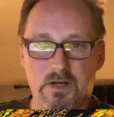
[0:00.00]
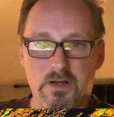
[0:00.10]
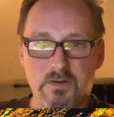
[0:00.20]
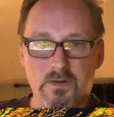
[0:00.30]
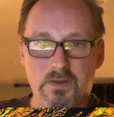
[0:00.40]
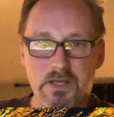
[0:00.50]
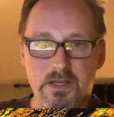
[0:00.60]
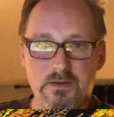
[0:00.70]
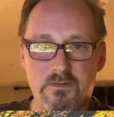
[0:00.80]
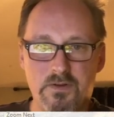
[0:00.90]
under
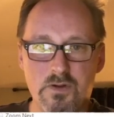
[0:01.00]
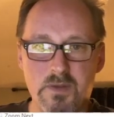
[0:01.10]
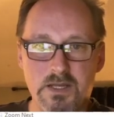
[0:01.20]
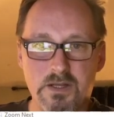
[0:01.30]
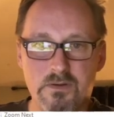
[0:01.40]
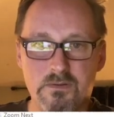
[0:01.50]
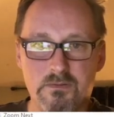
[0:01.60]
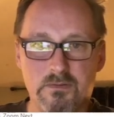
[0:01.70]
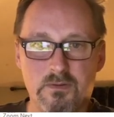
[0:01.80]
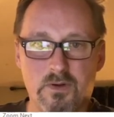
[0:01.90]
the view menu,
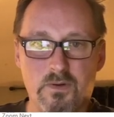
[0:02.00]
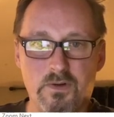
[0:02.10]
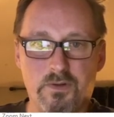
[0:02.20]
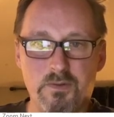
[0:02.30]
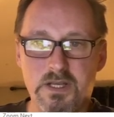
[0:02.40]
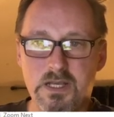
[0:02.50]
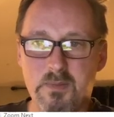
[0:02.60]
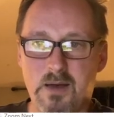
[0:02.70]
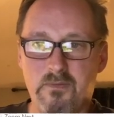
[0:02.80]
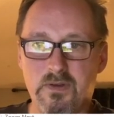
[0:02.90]
go to 3D
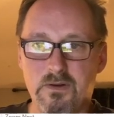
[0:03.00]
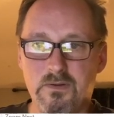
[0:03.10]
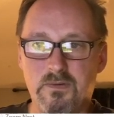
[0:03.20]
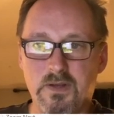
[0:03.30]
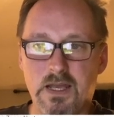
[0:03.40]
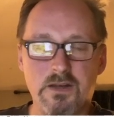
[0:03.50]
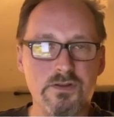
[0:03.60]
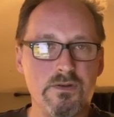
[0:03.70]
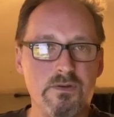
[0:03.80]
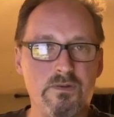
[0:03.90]
map views and
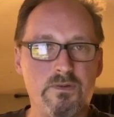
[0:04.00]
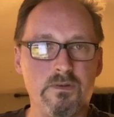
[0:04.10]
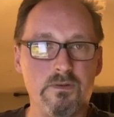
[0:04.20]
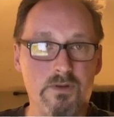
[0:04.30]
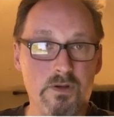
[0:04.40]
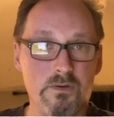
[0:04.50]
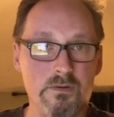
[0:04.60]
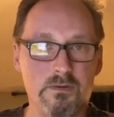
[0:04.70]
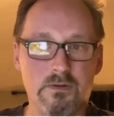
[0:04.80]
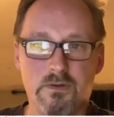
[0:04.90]
choose
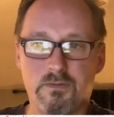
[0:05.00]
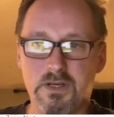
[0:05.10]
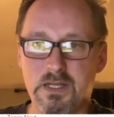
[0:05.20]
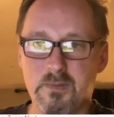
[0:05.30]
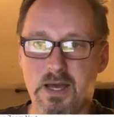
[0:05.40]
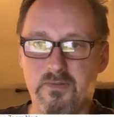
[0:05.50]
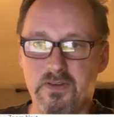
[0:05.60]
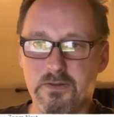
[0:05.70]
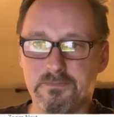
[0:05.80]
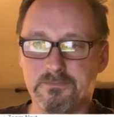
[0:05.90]
new 3D map
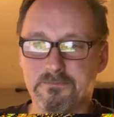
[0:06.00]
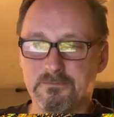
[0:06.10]
view.